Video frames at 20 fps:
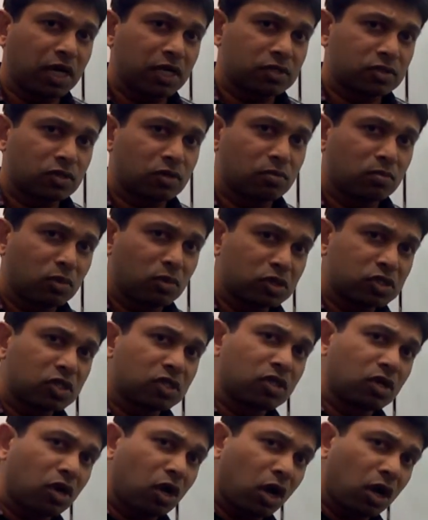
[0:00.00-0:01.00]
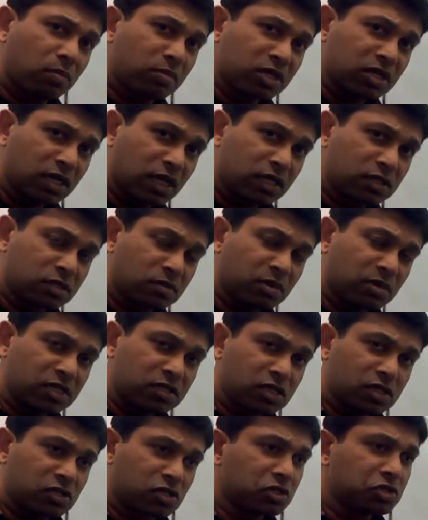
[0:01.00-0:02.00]
so most of the common
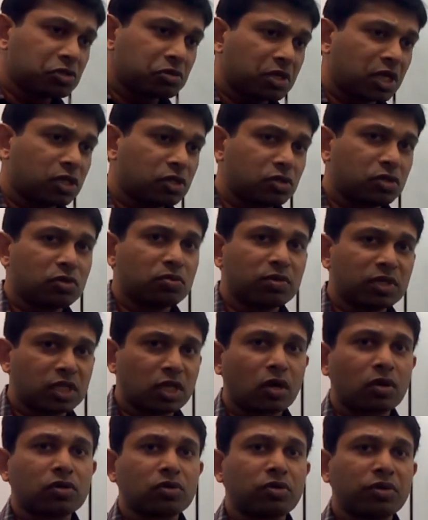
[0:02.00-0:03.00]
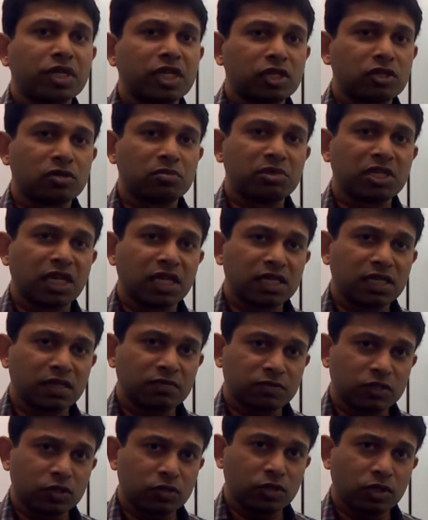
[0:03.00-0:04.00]
customizations you can do without going into BI Dev
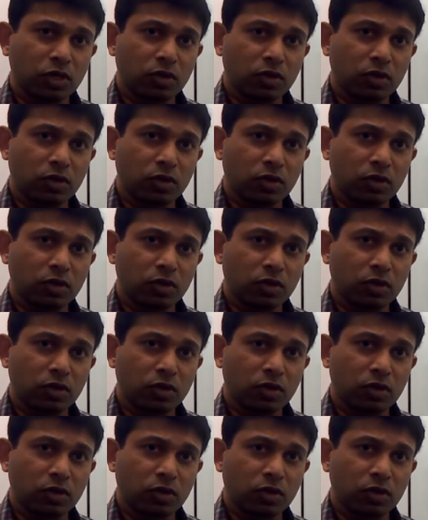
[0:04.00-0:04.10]
Studio.